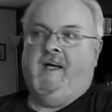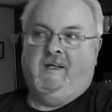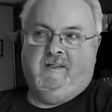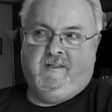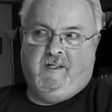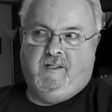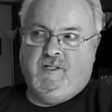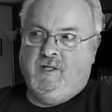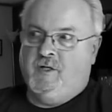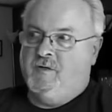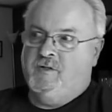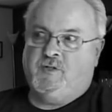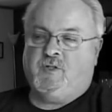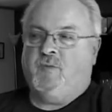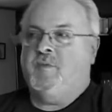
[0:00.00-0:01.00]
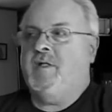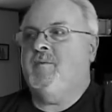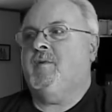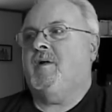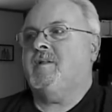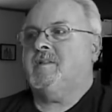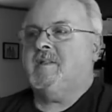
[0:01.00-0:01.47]
And a year and so
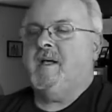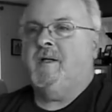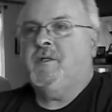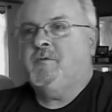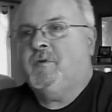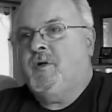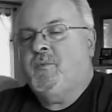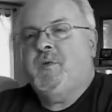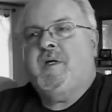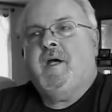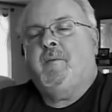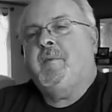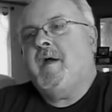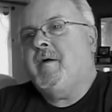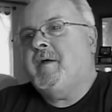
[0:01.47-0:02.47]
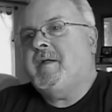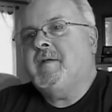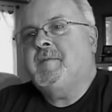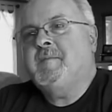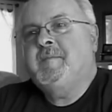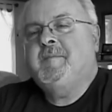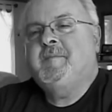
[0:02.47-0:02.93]
many months down the road, we got
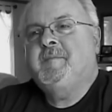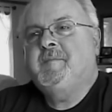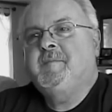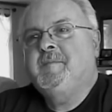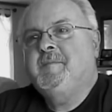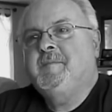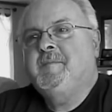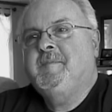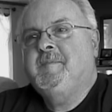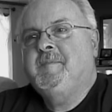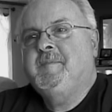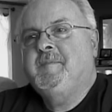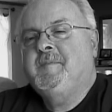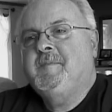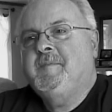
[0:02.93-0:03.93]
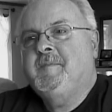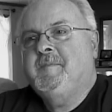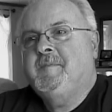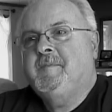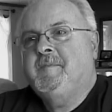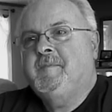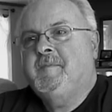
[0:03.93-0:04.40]
married. Mm -hmm.
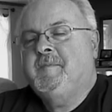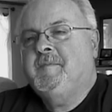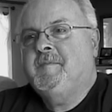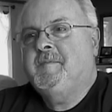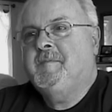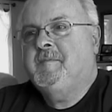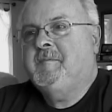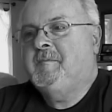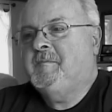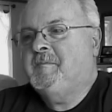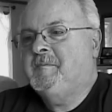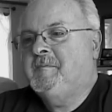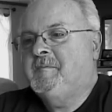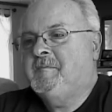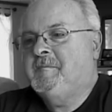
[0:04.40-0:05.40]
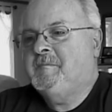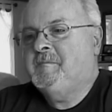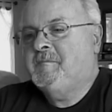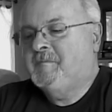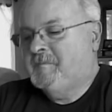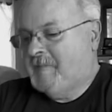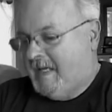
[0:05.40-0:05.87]
I don't mean to cut
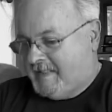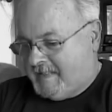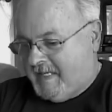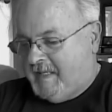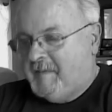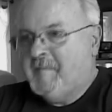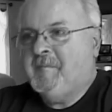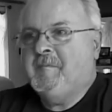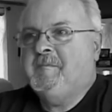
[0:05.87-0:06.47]
this too That's short, it.